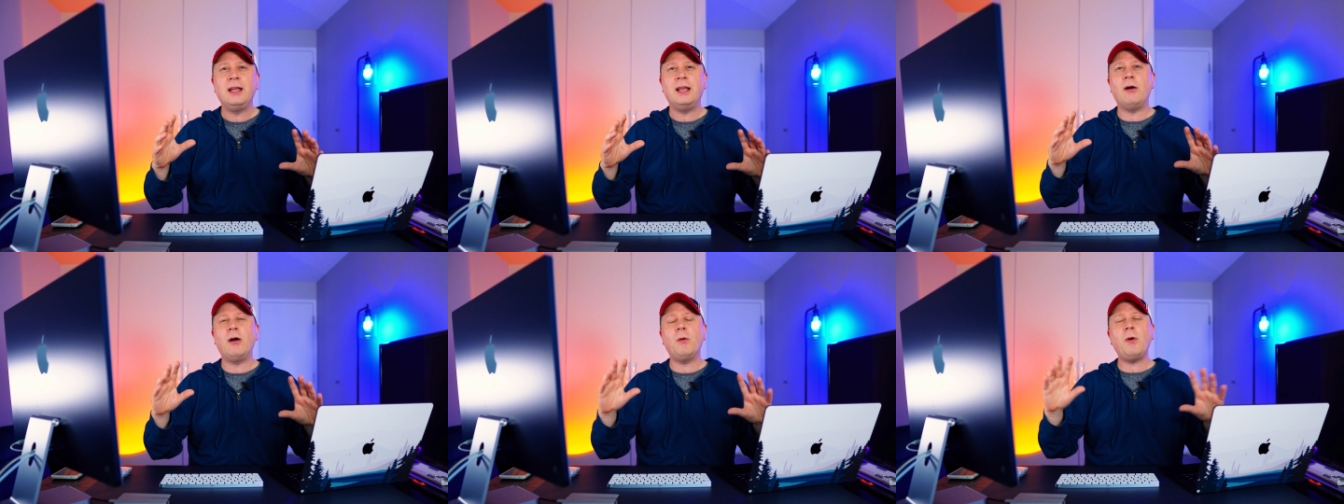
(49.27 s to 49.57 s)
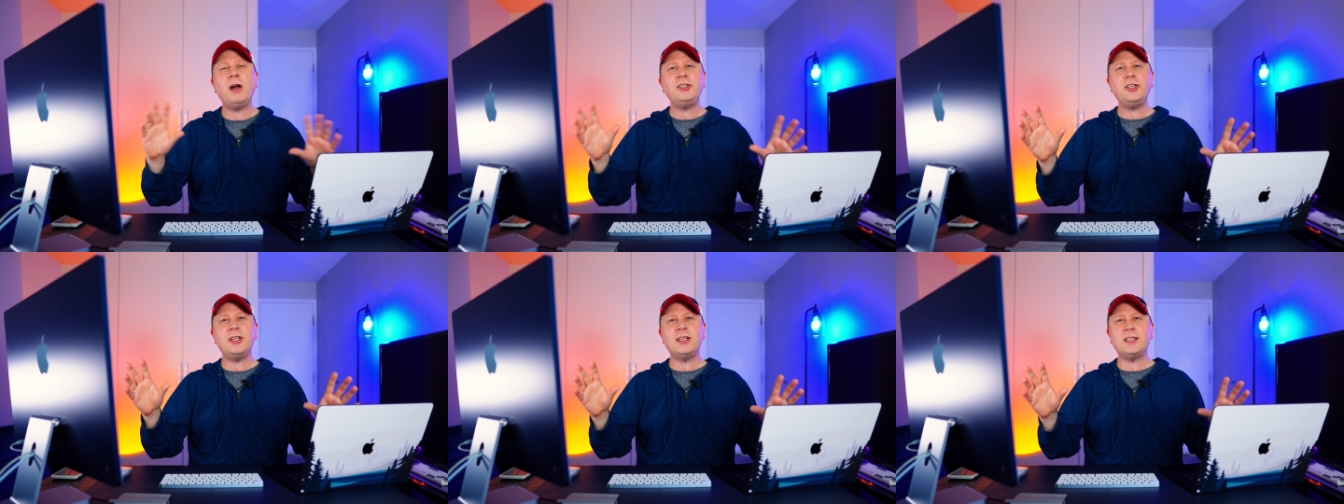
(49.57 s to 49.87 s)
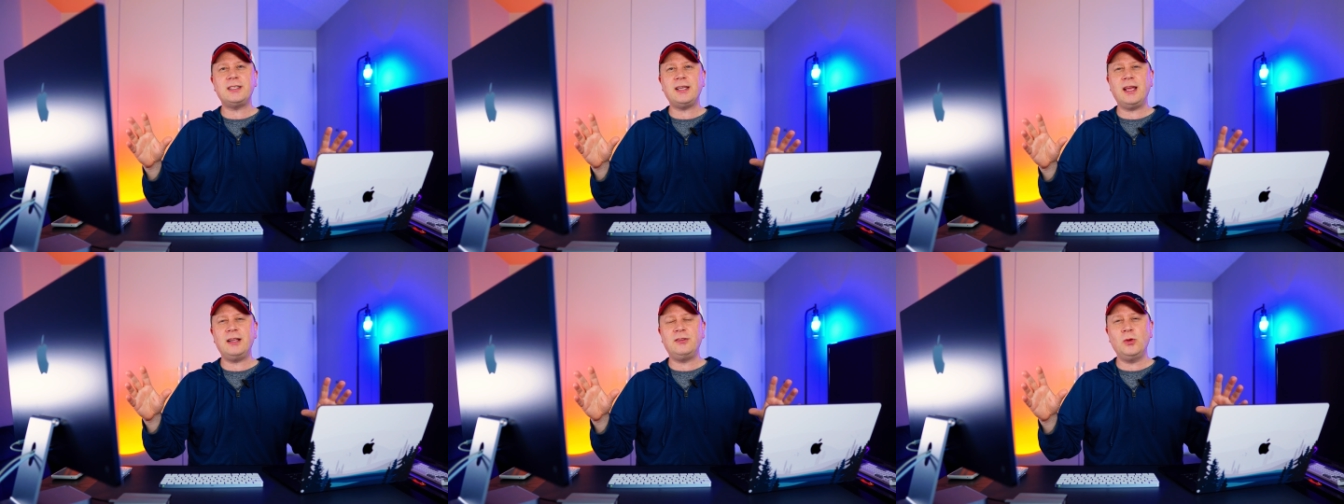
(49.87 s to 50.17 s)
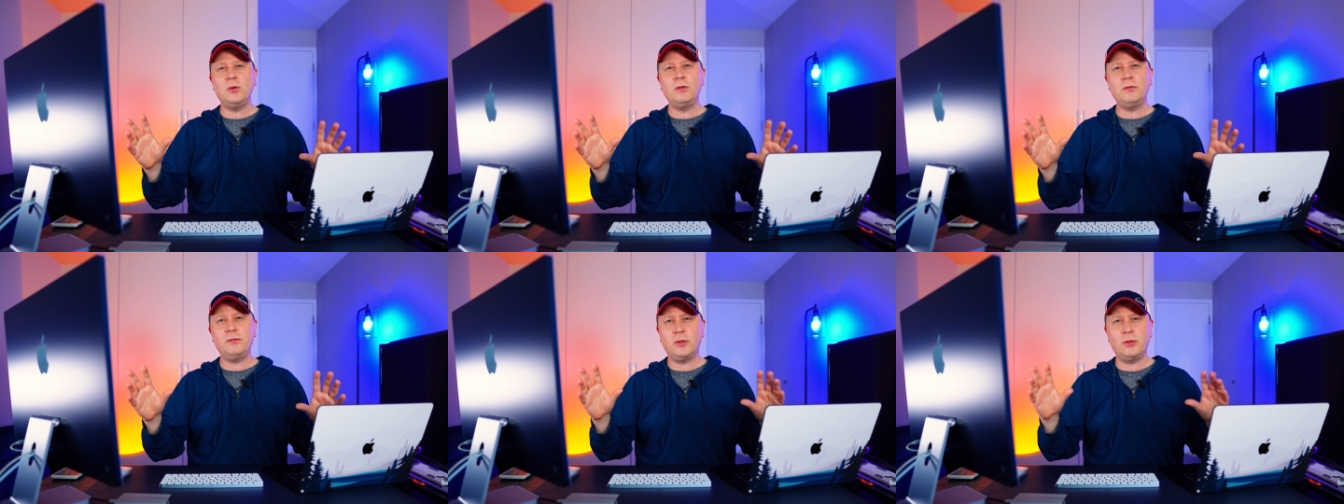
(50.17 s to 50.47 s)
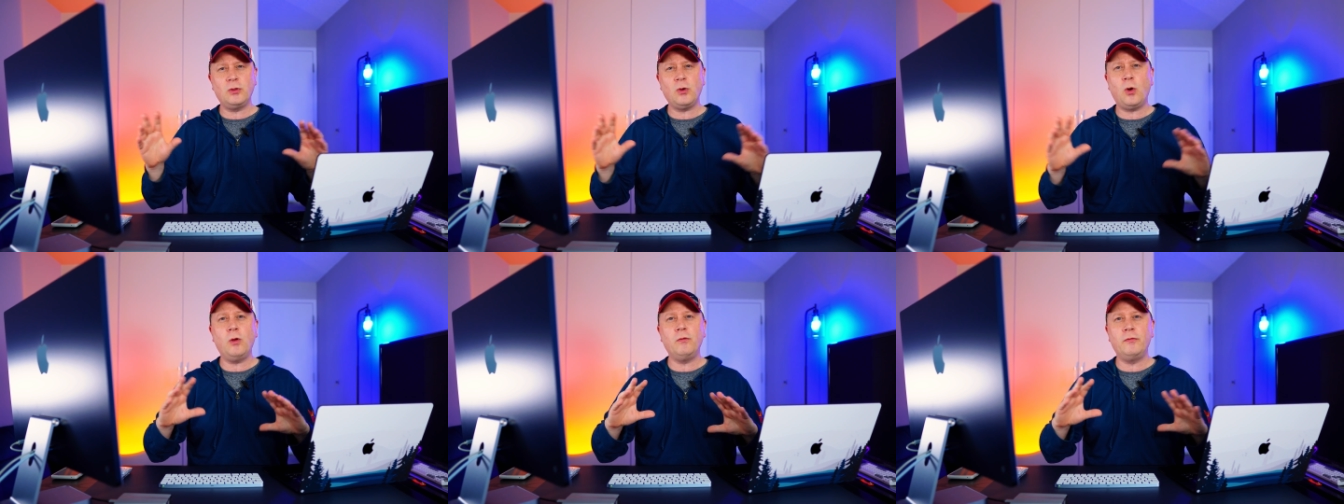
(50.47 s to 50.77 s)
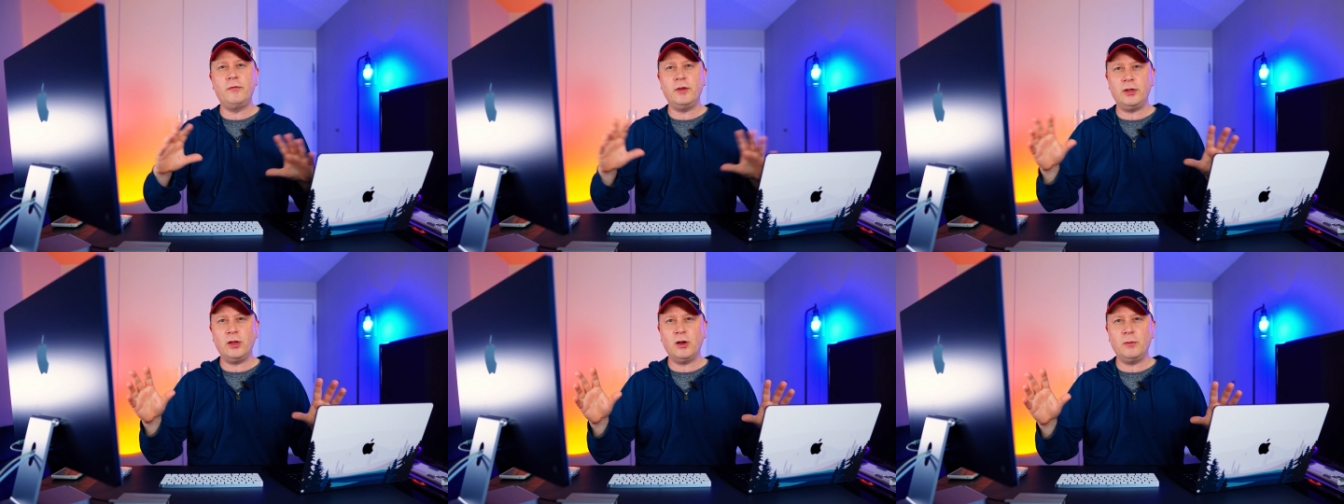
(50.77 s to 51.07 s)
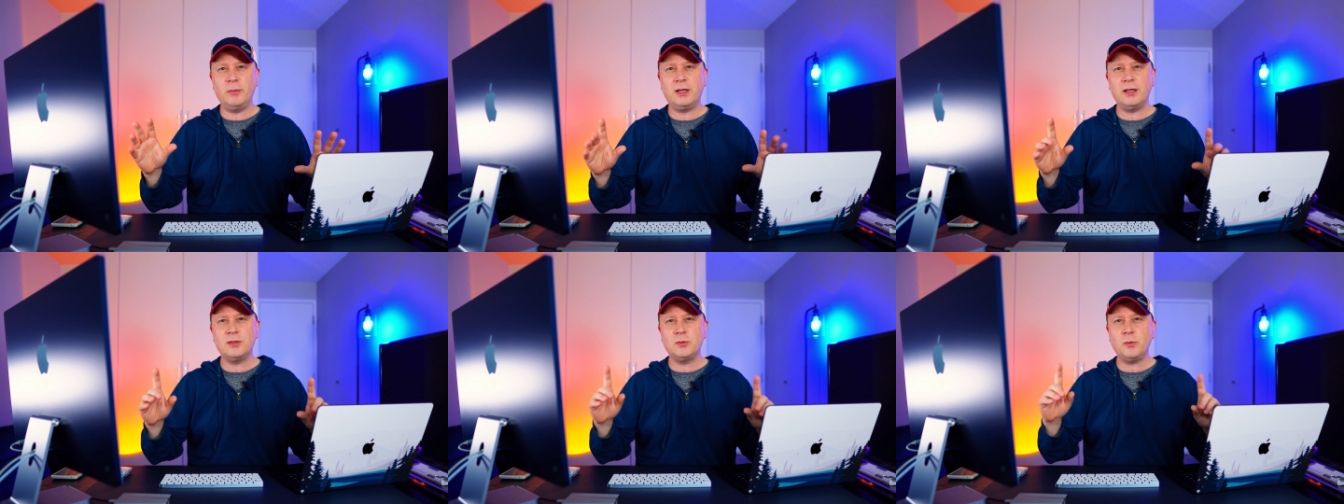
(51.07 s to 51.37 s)
Now I want you to stay tuned for the whole video
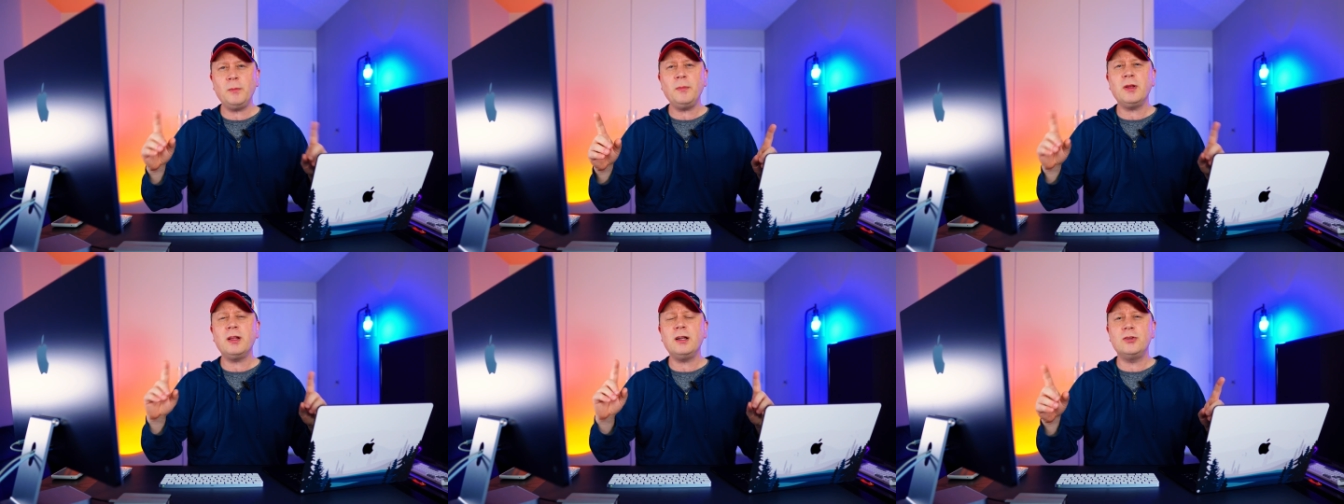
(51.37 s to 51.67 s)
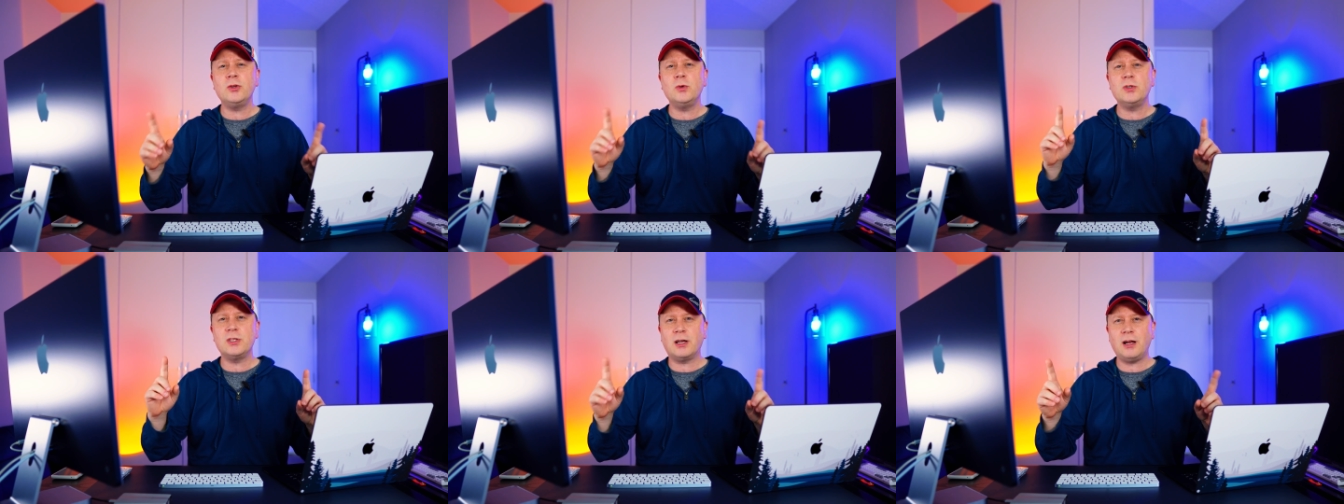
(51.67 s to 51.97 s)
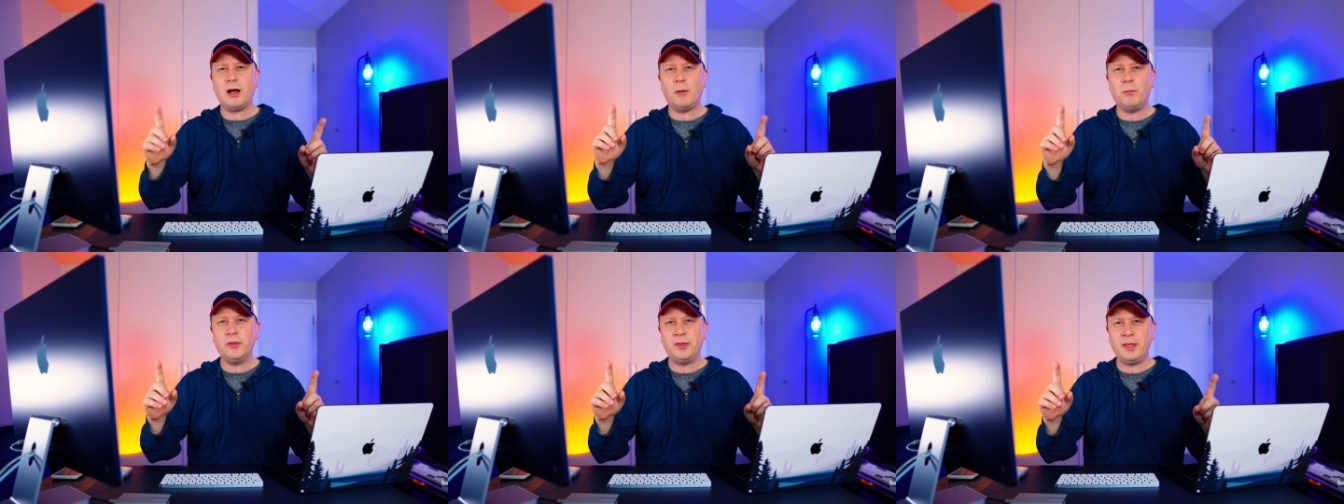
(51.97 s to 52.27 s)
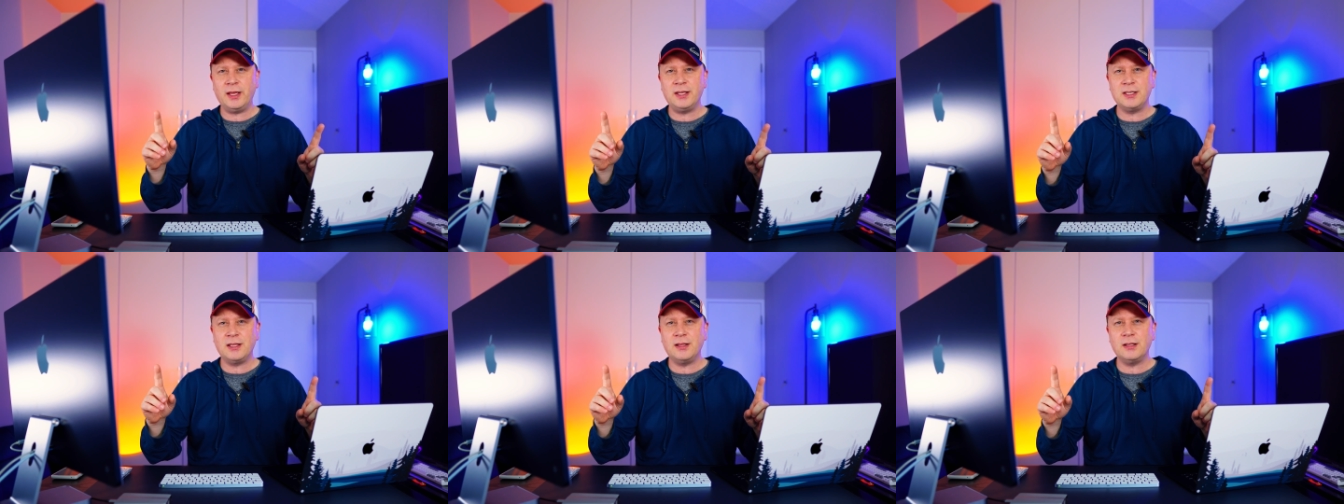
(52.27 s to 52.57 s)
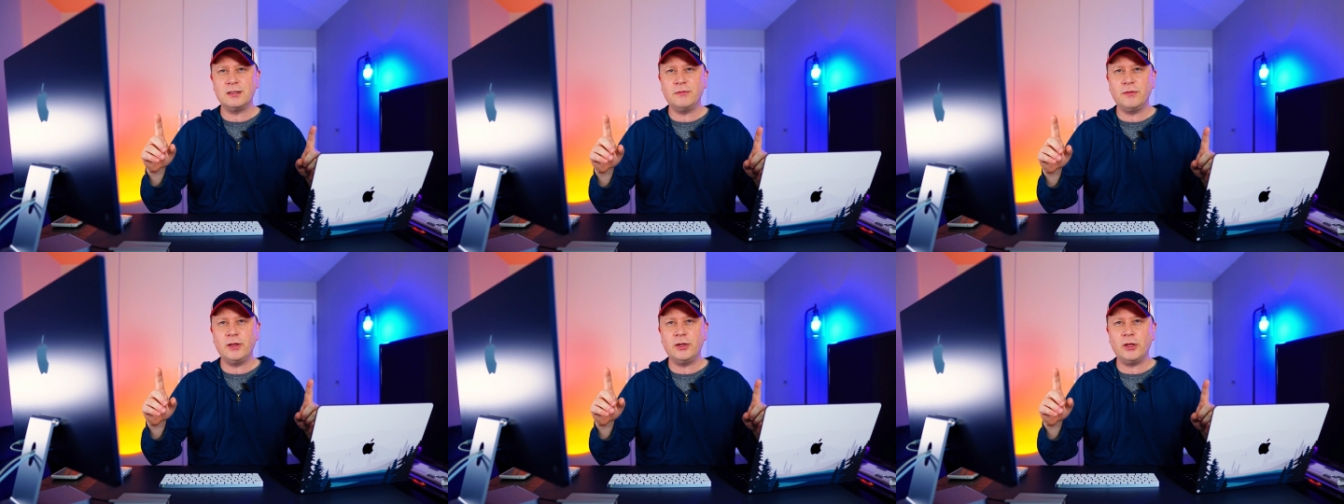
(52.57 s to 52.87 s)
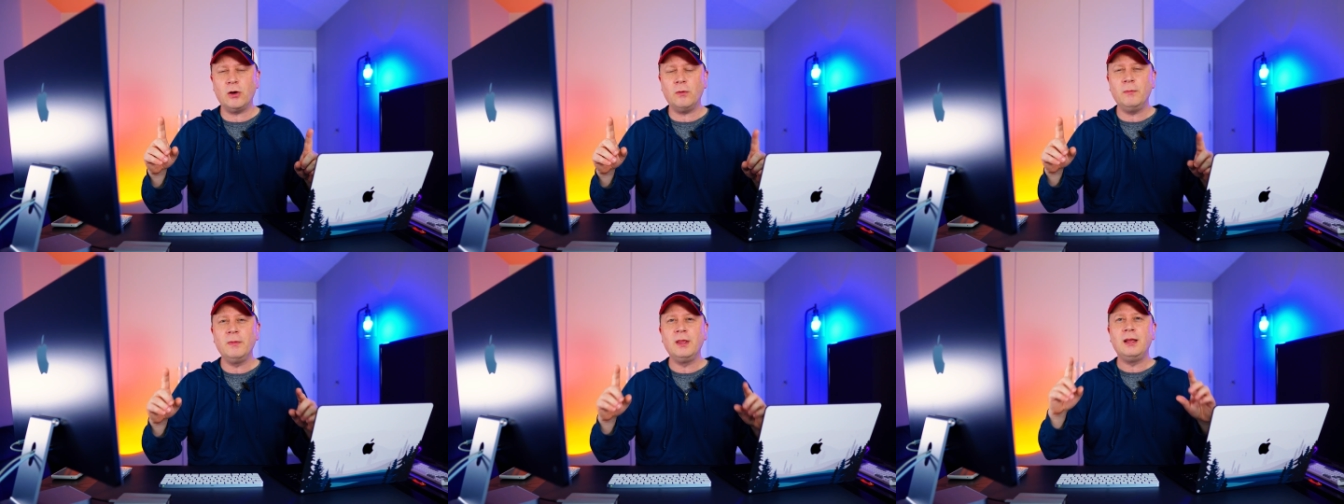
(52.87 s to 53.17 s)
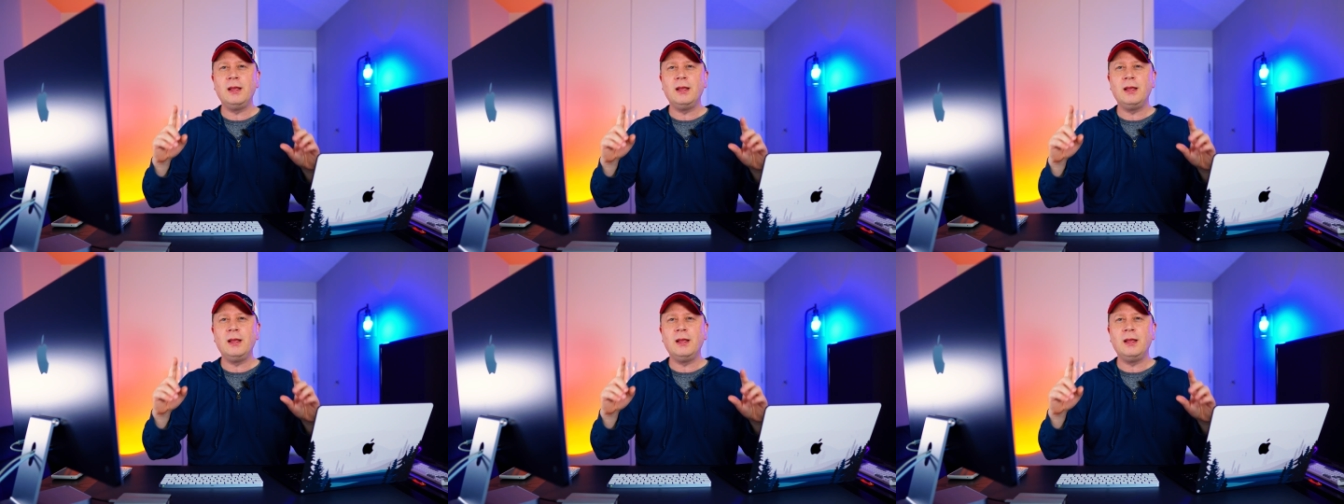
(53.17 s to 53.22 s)
because what I'm going to do is a couple things in this video.